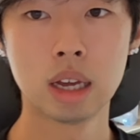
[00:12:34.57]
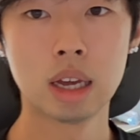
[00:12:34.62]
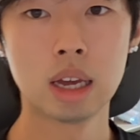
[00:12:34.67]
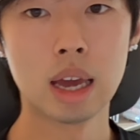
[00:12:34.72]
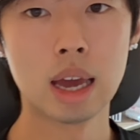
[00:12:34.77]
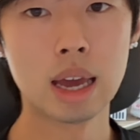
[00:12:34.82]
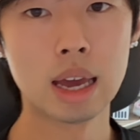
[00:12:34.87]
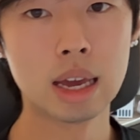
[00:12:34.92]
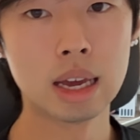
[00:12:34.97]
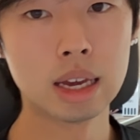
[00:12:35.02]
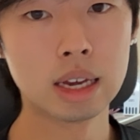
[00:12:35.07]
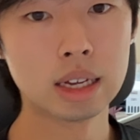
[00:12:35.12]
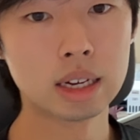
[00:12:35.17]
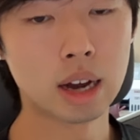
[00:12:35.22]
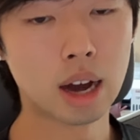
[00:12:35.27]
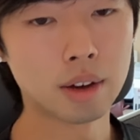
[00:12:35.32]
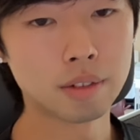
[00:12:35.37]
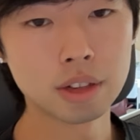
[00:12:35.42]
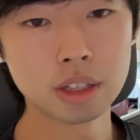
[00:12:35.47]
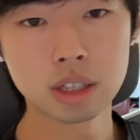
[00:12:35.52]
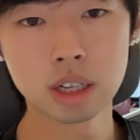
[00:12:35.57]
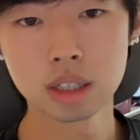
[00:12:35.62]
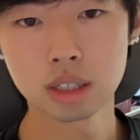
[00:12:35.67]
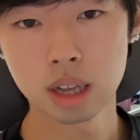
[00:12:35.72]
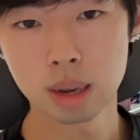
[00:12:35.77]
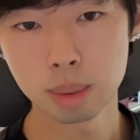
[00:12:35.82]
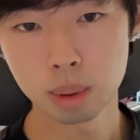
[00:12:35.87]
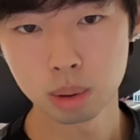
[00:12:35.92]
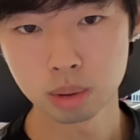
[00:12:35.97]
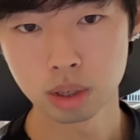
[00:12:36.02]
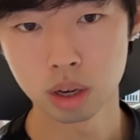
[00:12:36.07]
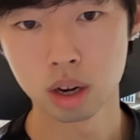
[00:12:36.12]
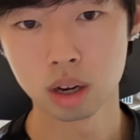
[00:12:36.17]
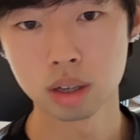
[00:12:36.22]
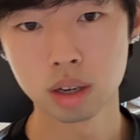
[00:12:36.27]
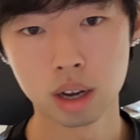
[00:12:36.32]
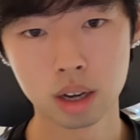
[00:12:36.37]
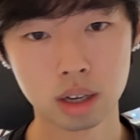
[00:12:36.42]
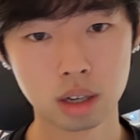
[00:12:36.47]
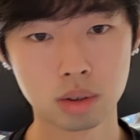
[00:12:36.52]
And obviously, as time goes
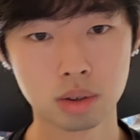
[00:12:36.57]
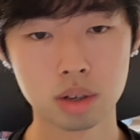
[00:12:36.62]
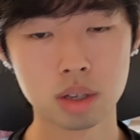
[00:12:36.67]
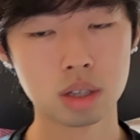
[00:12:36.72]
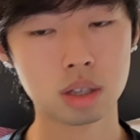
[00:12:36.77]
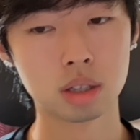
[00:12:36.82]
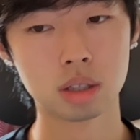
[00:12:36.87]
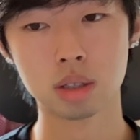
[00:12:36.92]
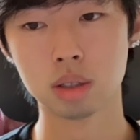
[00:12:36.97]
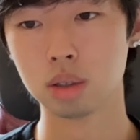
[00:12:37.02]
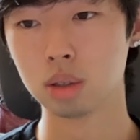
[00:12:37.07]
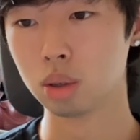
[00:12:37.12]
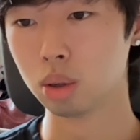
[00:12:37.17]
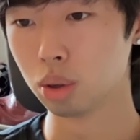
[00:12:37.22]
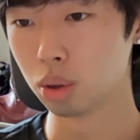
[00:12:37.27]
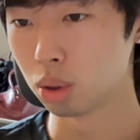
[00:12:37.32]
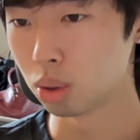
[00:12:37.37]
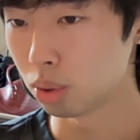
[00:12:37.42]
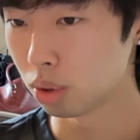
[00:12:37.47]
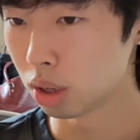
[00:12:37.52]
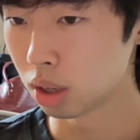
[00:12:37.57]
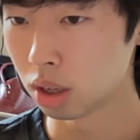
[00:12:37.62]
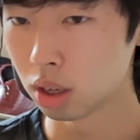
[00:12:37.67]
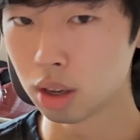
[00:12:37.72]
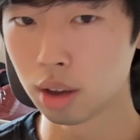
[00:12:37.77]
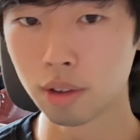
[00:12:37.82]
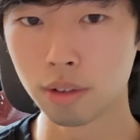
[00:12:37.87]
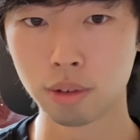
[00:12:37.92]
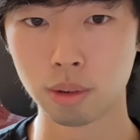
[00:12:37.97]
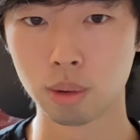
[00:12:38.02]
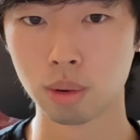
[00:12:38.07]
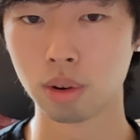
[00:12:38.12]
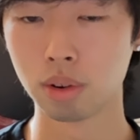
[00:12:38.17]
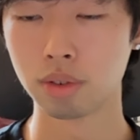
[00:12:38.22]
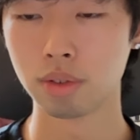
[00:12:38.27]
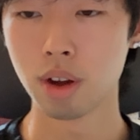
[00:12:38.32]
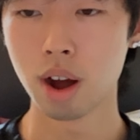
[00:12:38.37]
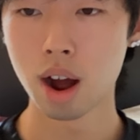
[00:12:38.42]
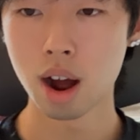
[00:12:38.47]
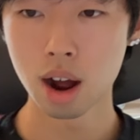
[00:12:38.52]
on, I increase it to 2, 3, 4,
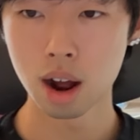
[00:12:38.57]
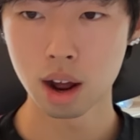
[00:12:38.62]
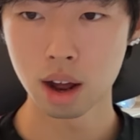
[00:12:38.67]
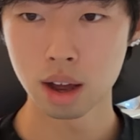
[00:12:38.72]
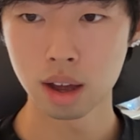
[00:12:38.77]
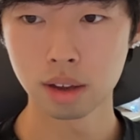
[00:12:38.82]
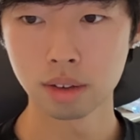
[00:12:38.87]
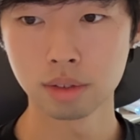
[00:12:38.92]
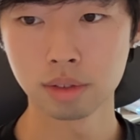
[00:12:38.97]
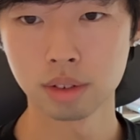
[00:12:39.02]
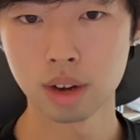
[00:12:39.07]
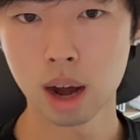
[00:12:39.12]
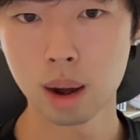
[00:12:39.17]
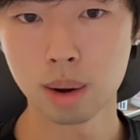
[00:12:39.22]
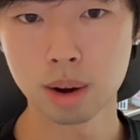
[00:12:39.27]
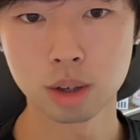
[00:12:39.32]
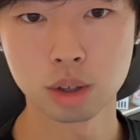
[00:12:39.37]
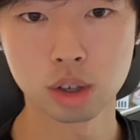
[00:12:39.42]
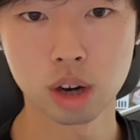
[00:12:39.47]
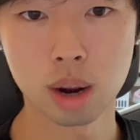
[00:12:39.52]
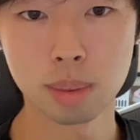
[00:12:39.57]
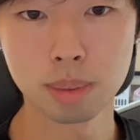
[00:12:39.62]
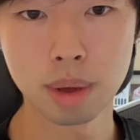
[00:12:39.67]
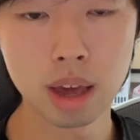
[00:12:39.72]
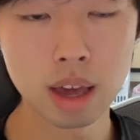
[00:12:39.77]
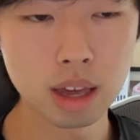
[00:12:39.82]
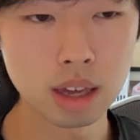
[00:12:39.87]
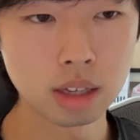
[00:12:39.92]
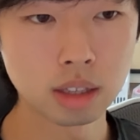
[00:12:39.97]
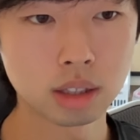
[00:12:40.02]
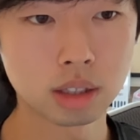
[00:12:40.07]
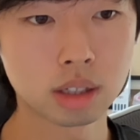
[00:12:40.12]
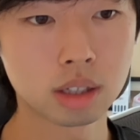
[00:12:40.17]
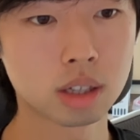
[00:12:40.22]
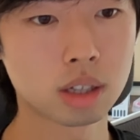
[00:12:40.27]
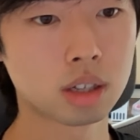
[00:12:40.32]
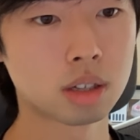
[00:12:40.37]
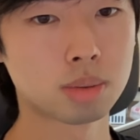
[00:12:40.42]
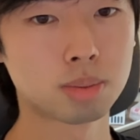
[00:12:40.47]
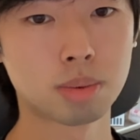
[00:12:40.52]
5. Now I drop
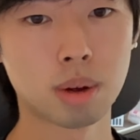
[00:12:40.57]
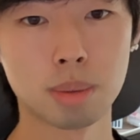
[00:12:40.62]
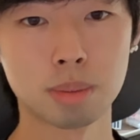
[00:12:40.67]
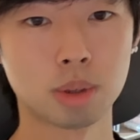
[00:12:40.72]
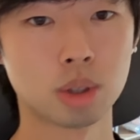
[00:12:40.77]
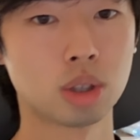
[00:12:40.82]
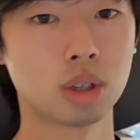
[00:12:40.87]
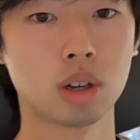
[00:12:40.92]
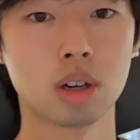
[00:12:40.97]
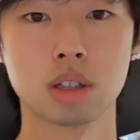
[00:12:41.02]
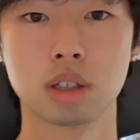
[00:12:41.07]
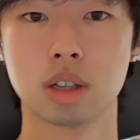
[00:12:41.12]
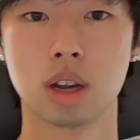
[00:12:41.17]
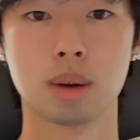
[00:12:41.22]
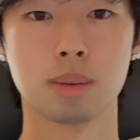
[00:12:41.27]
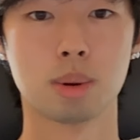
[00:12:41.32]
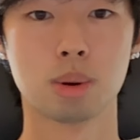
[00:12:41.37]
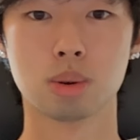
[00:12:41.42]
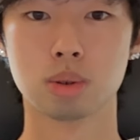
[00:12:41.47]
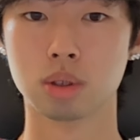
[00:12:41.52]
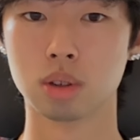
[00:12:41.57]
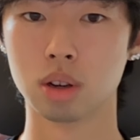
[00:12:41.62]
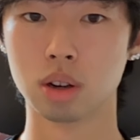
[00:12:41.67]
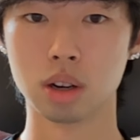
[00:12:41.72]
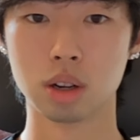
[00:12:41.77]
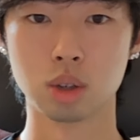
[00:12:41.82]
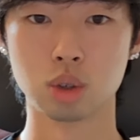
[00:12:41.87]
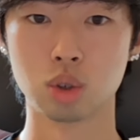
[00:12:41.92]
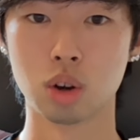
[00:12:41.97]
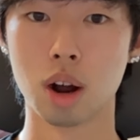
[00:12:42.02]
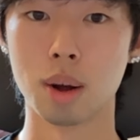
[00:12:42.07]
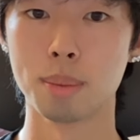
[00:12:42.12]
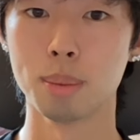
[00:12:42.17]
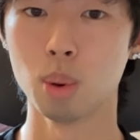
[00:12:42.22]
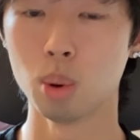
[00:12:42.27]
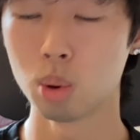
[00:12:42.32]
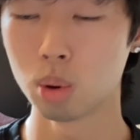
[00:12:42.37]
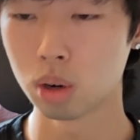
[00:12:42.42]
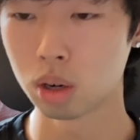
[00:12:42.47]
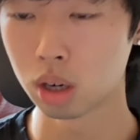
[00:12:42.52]
8. I'm sure as time goes on, I'll drop
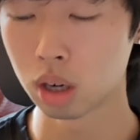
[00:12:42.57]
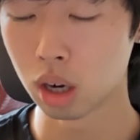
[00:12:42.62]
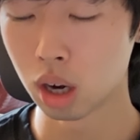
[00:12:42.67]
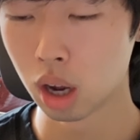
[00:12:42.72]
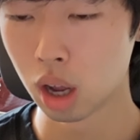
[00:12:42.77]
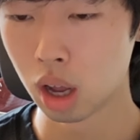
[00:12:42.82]
more.